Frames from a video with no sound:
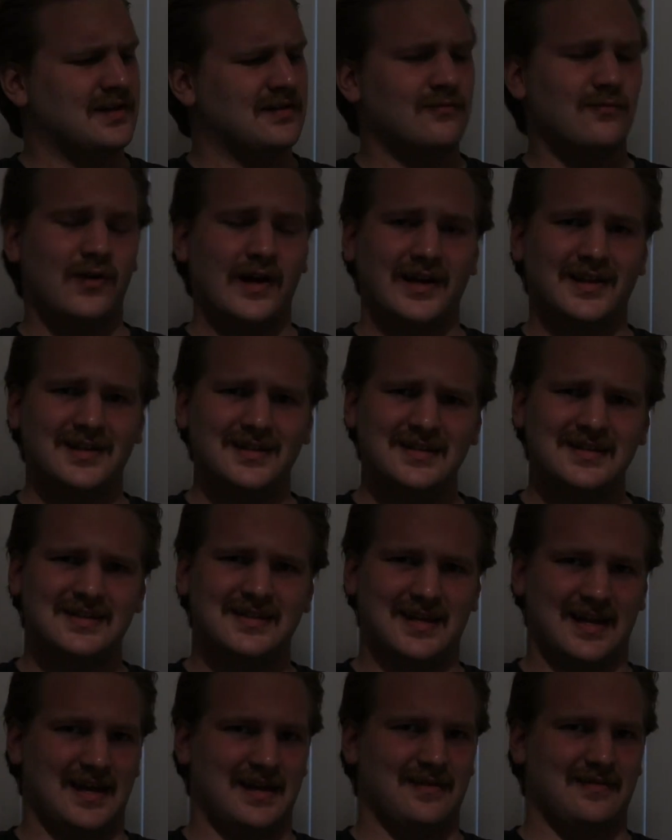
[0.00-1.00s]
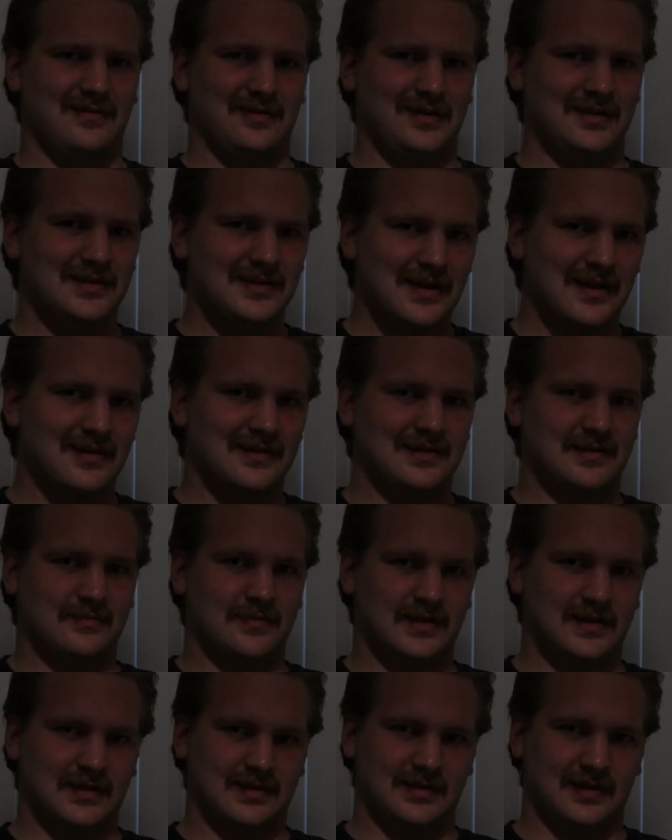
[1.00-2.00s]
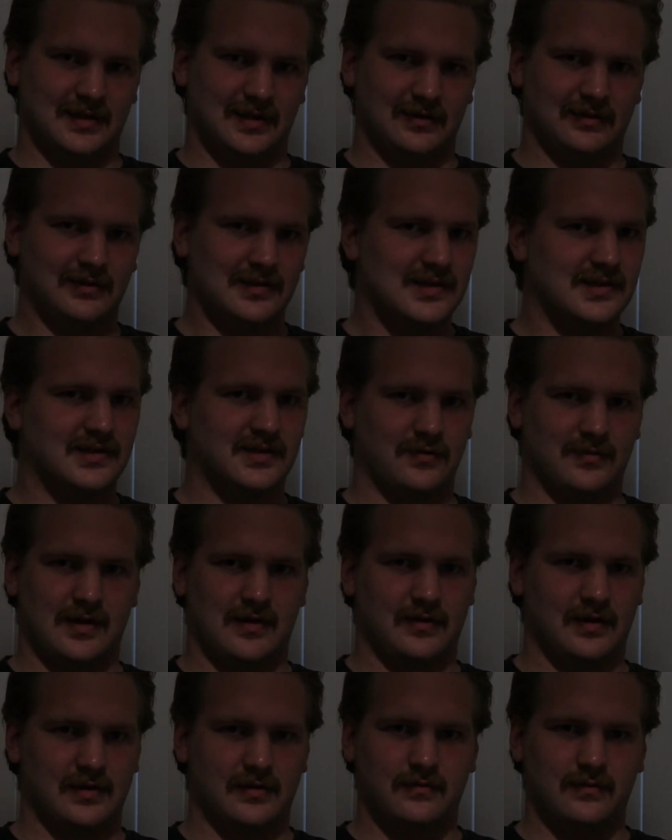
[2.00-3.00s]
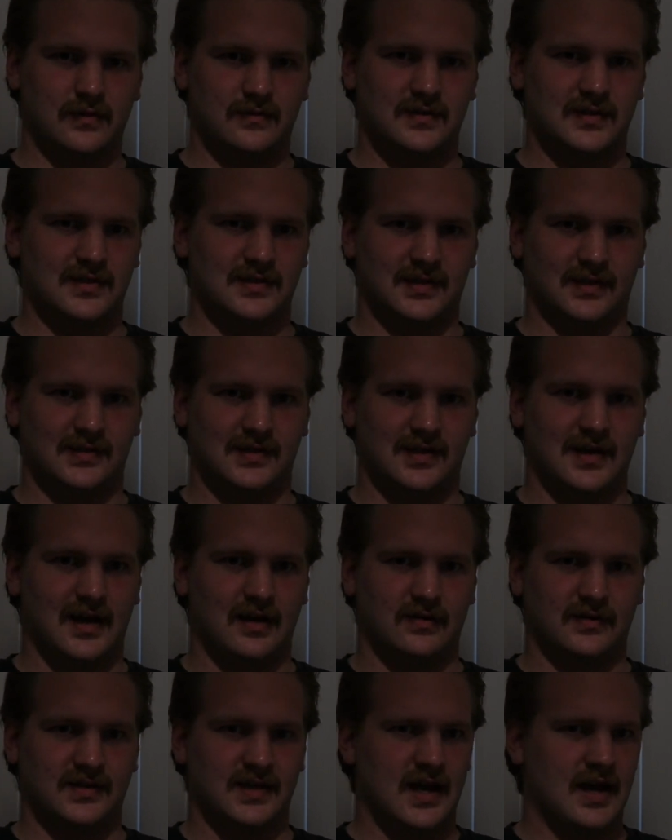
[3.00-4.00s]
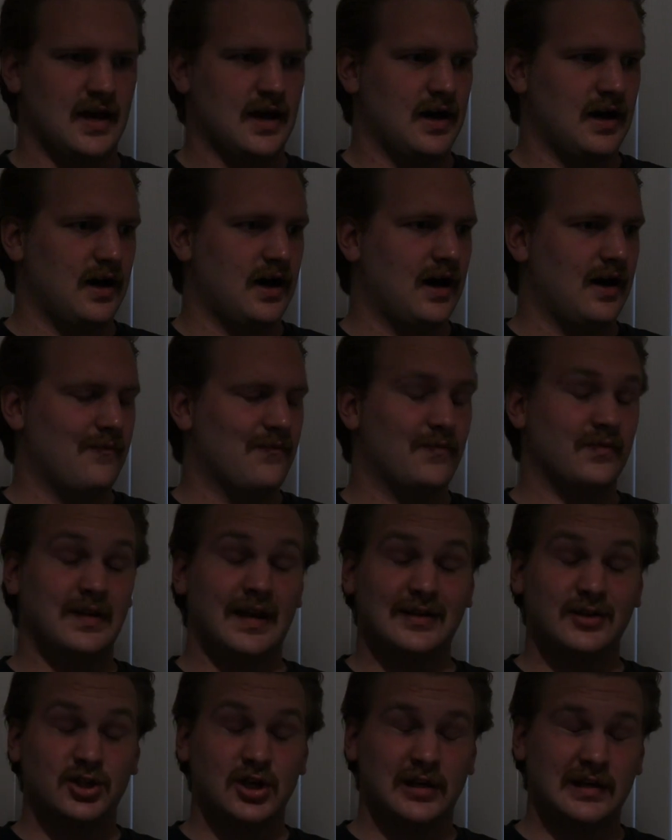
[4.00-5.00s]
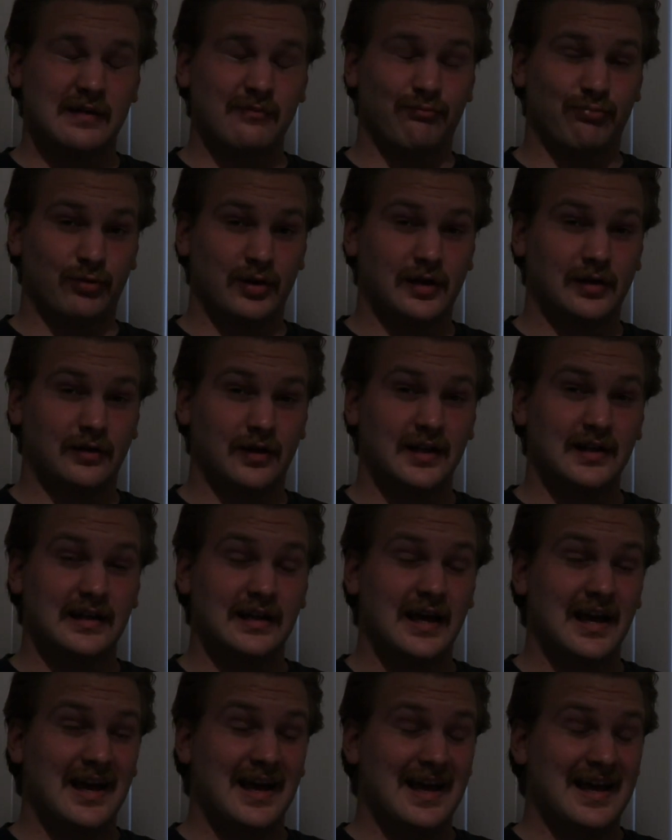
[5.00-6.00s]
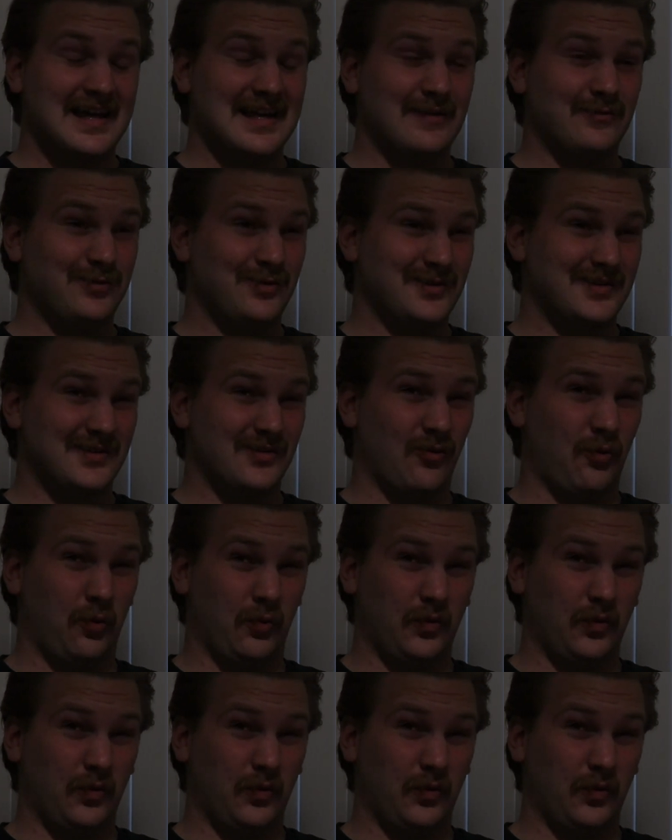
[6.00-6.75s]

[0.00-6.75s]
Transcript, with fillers: like, wait, this set this set seems like it's like at least around like 50 60 dollars. Um, then checking BrickLink it was